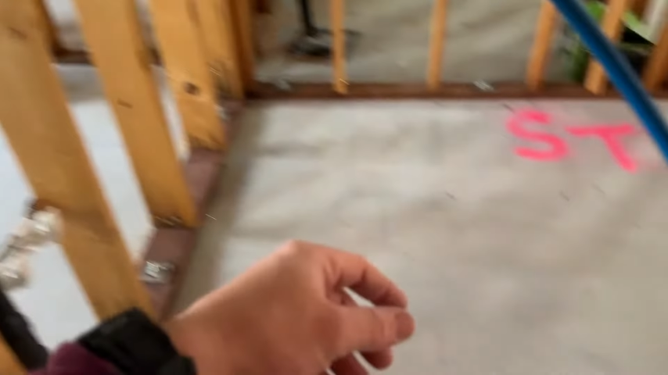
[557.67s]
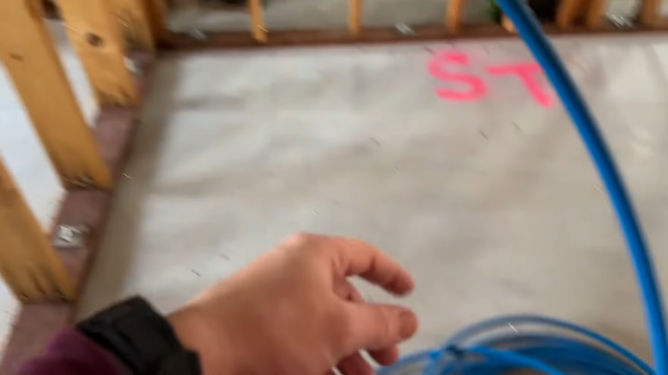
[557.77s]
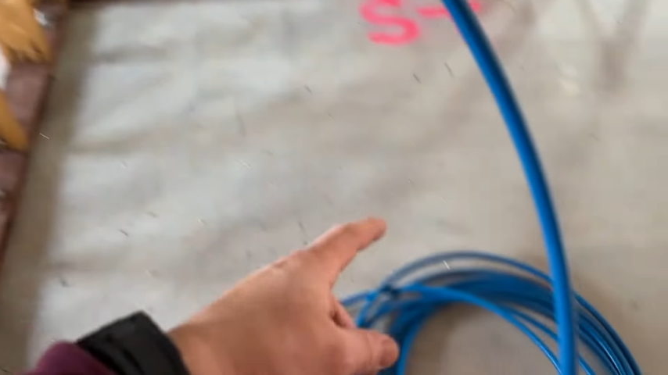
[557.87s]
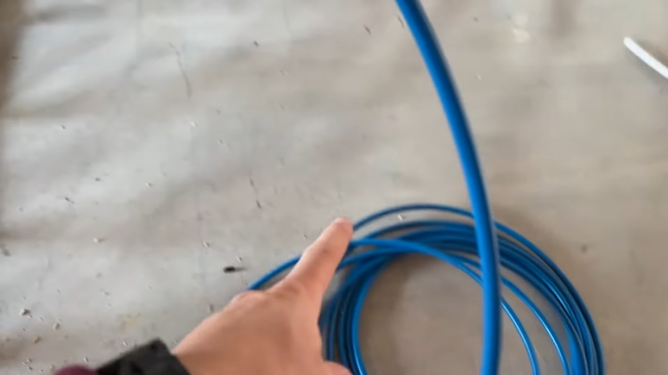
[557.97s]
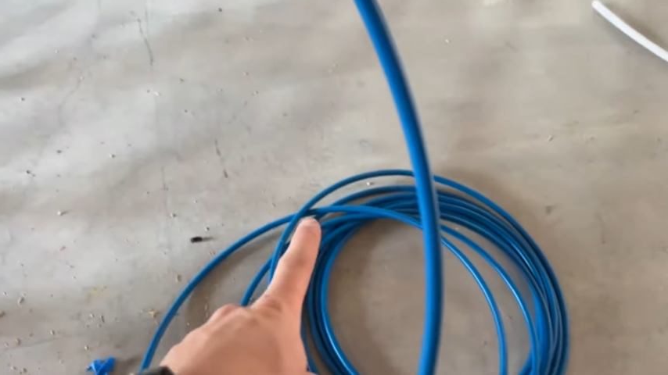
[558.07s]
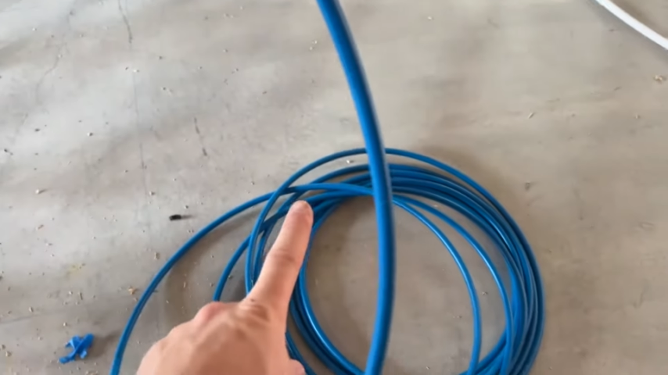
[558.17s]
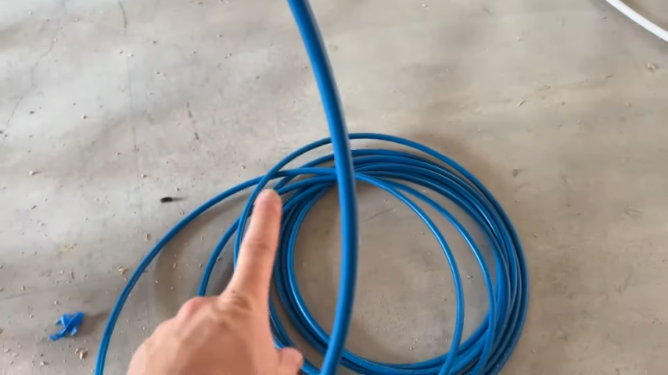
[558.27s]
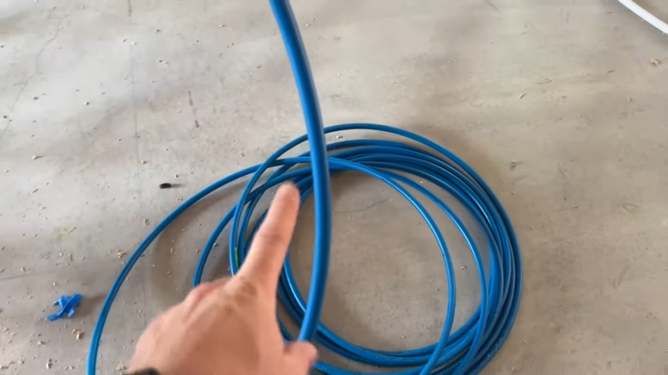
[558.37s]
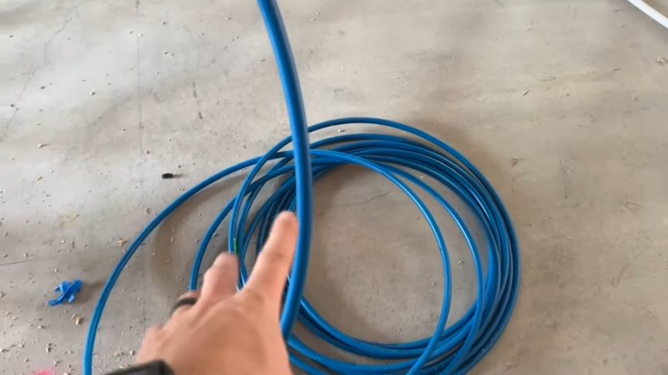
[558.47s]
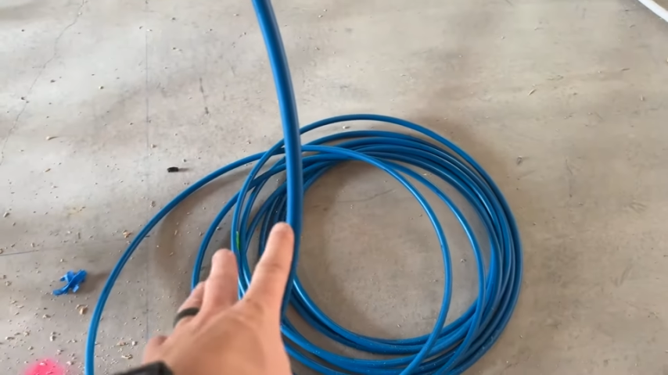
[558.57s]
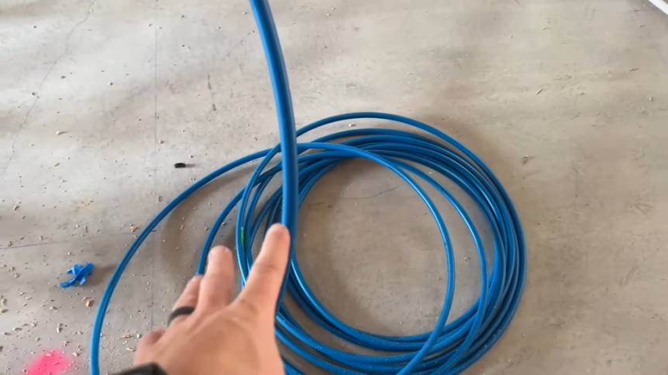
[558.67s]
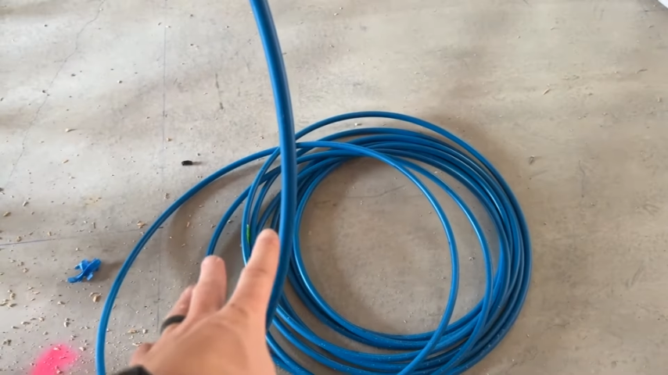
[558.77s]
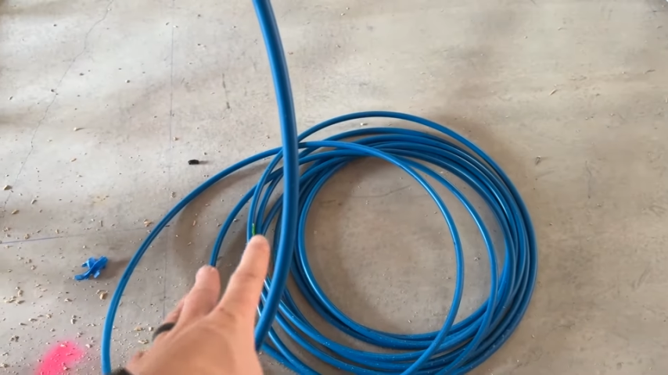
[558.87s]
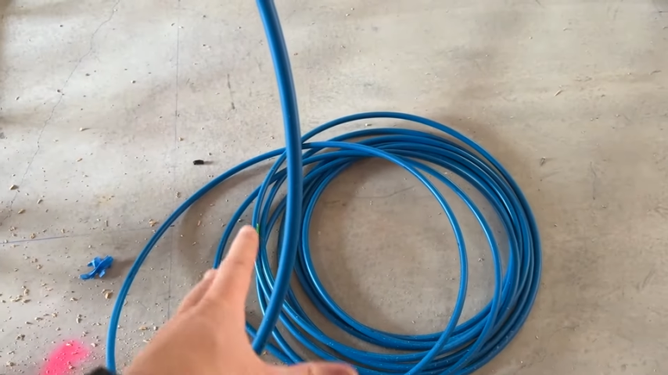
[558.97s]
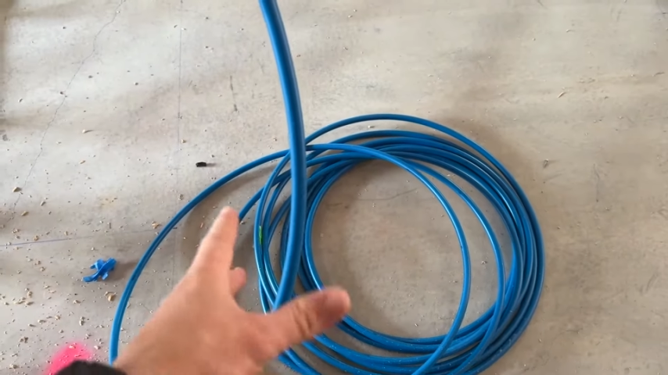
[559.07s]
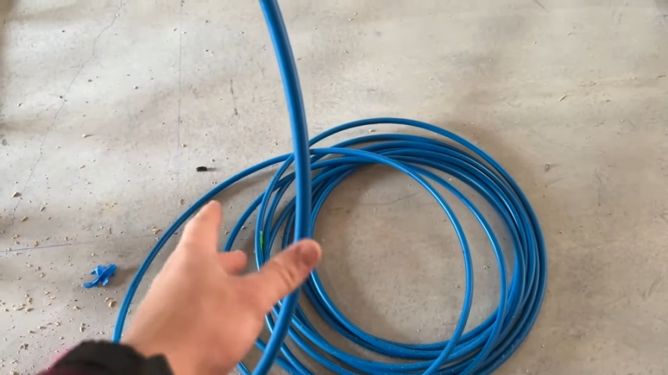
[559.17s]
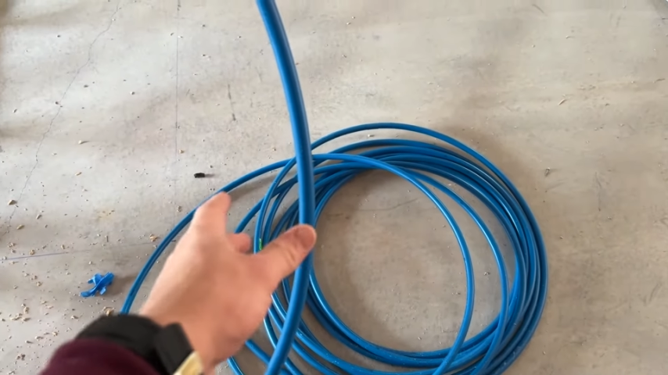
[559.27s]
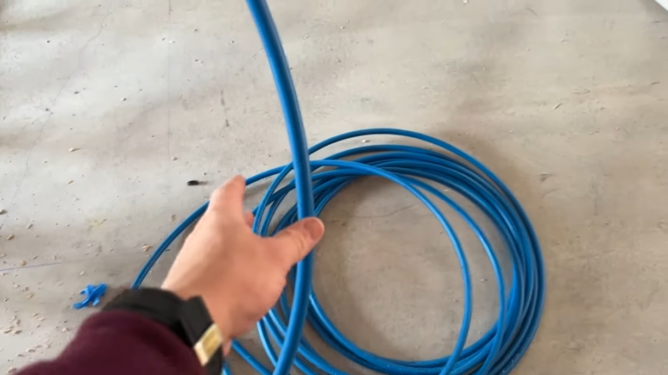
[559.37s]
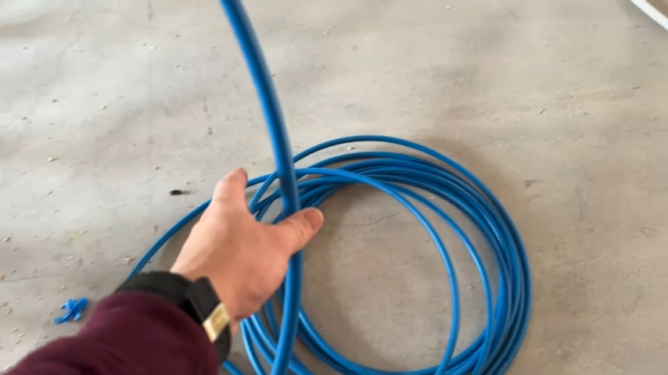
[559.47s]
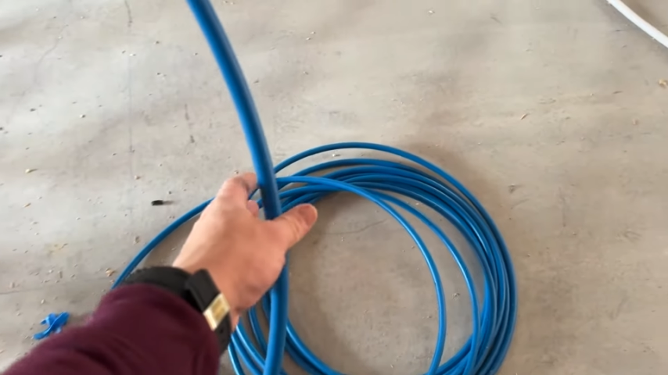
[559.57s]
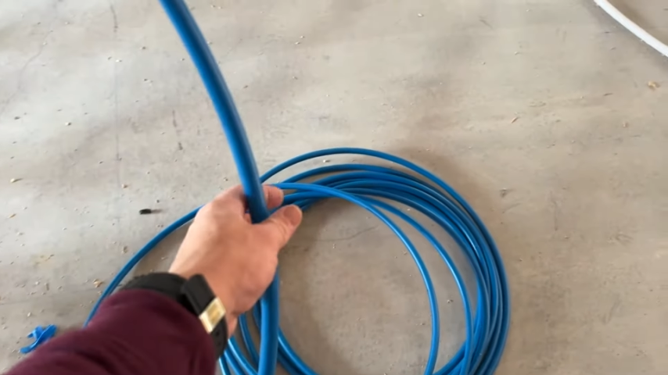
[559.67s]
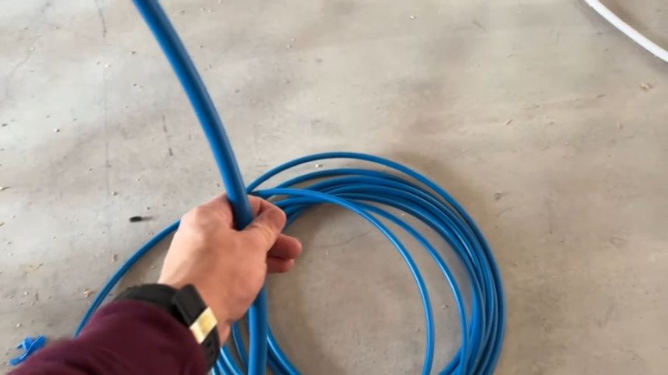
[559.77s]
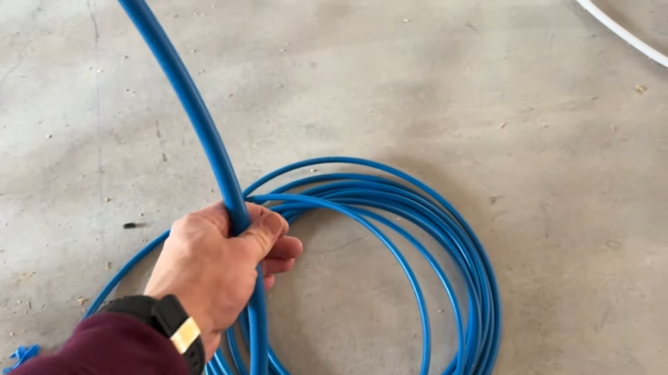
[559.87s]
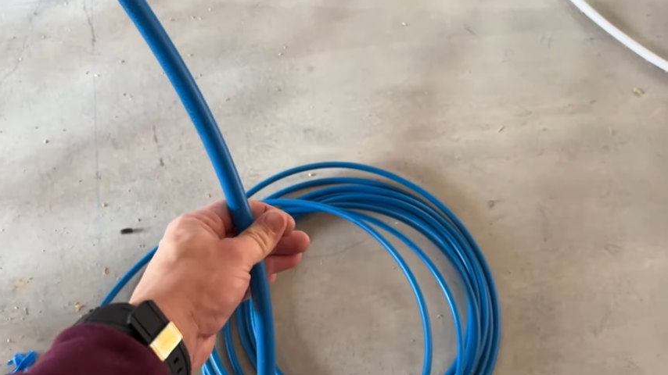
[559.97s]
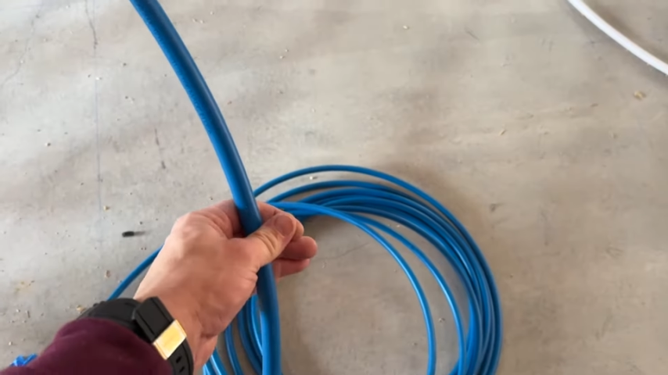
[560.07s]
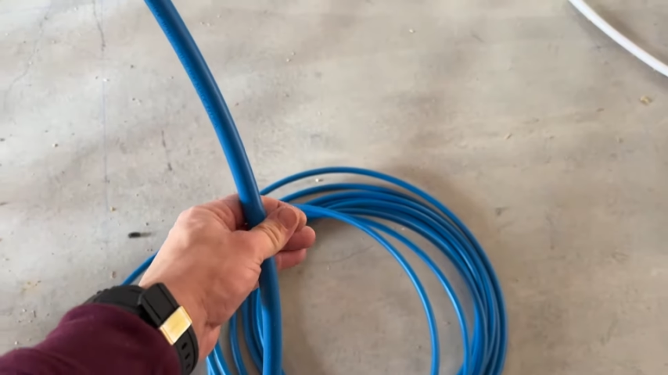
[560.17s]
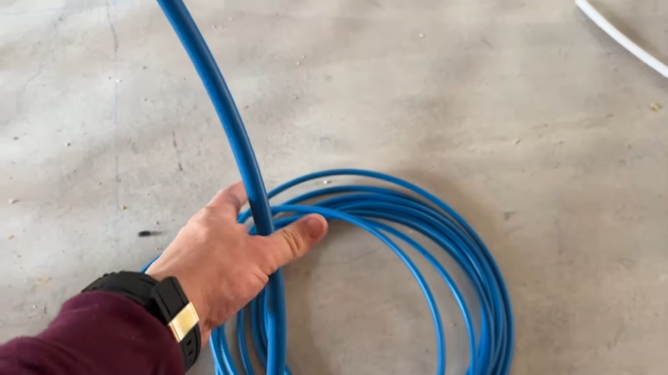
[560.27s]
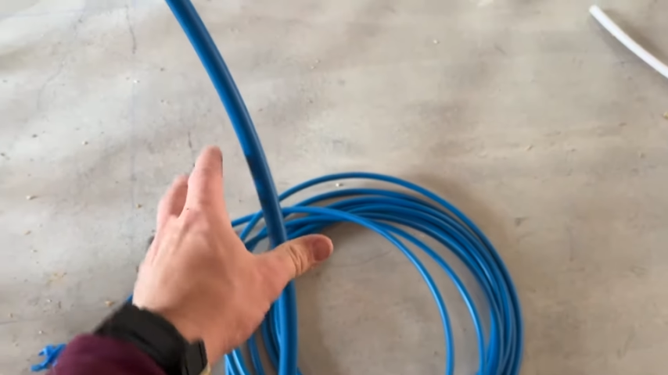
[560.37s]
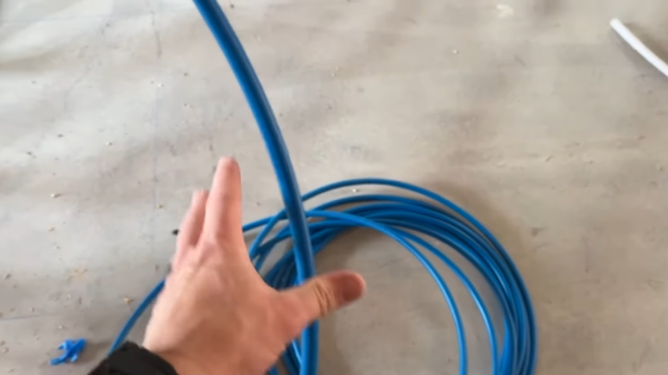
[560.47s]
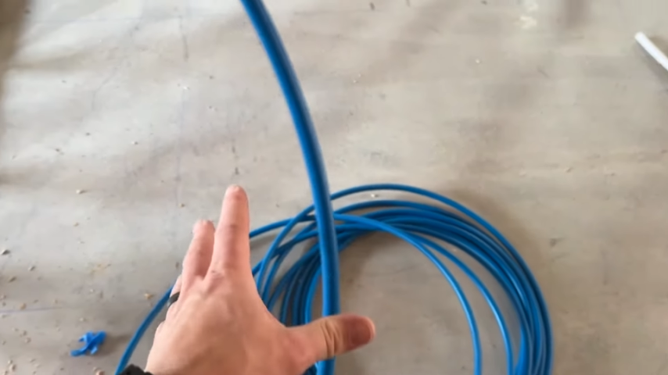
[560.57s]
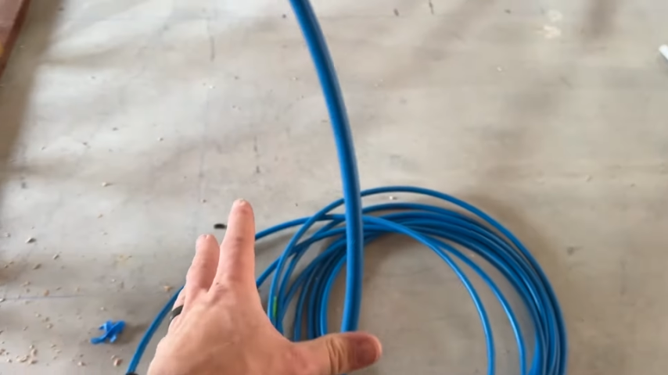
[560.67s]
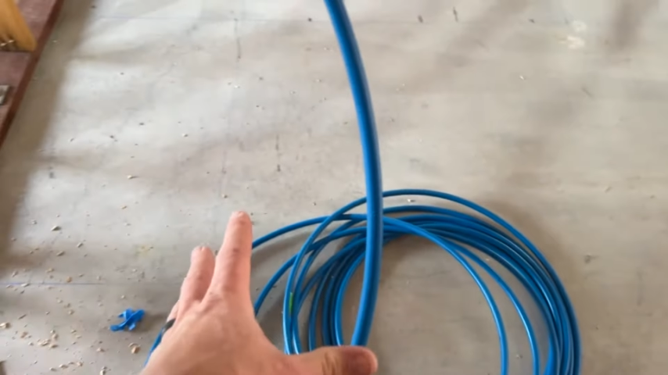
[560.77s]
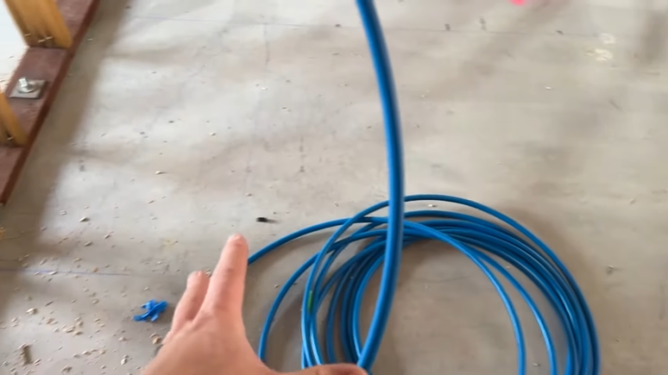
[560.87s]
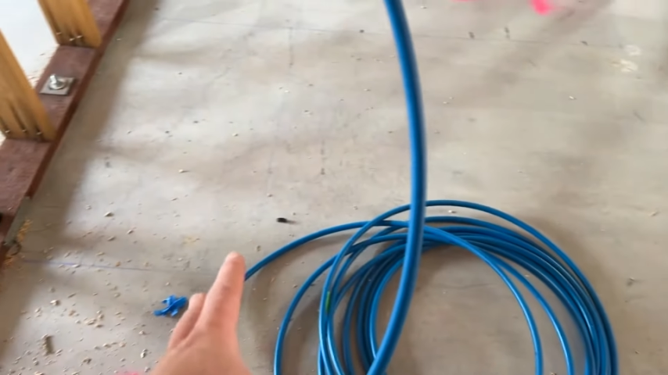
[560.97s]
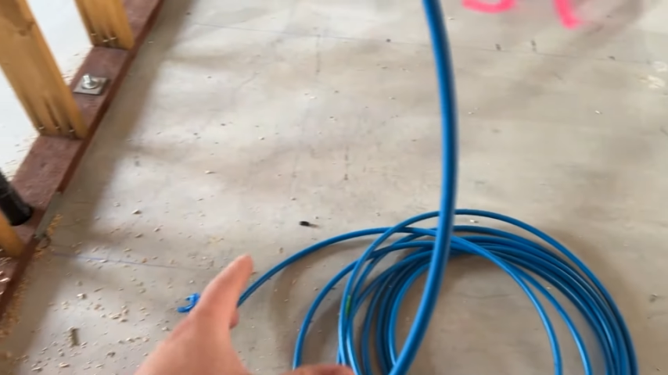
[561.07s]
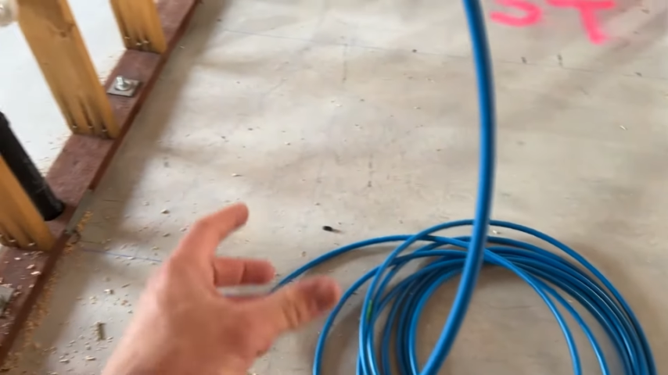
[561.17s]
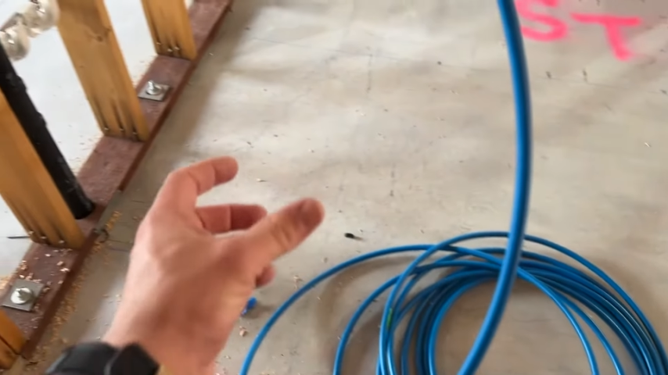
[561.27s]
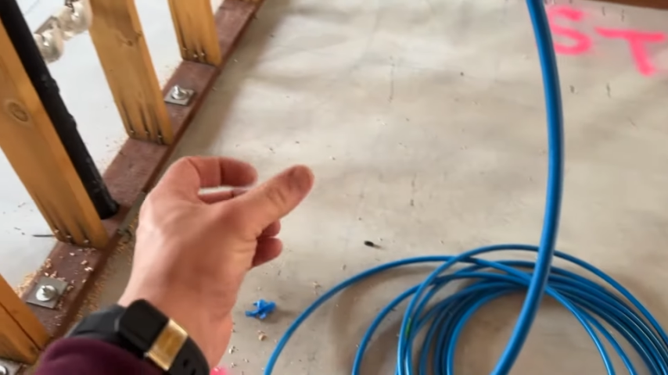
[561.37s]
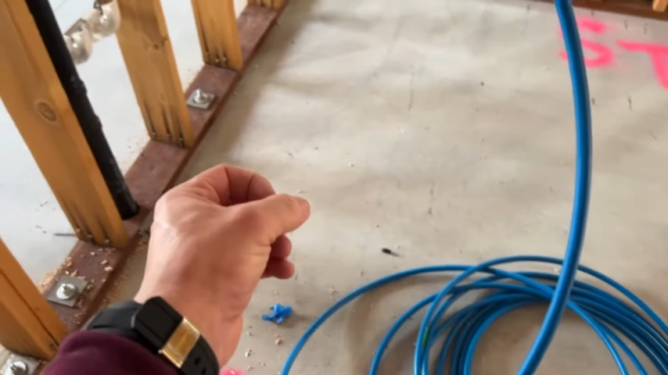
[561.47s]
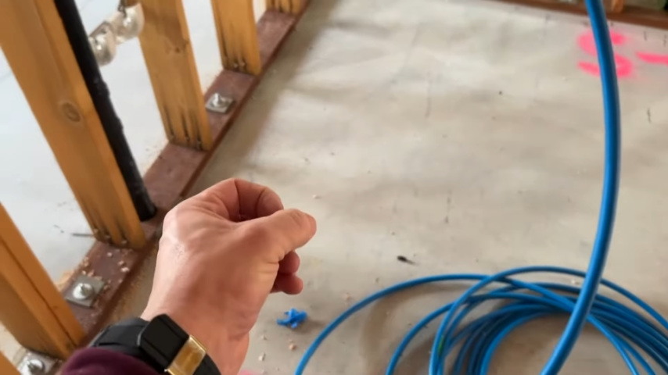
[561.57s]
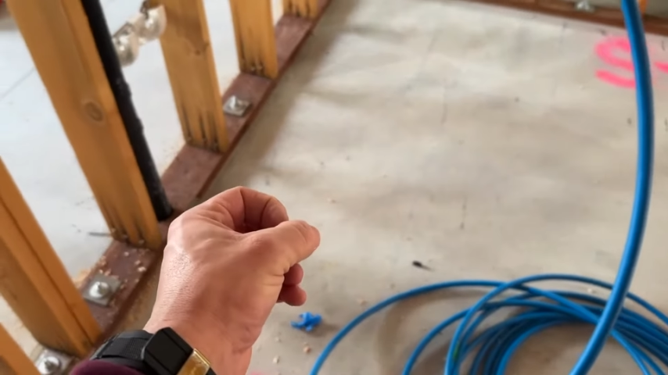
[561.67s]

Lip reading: No face is visible, so there are no lips to read.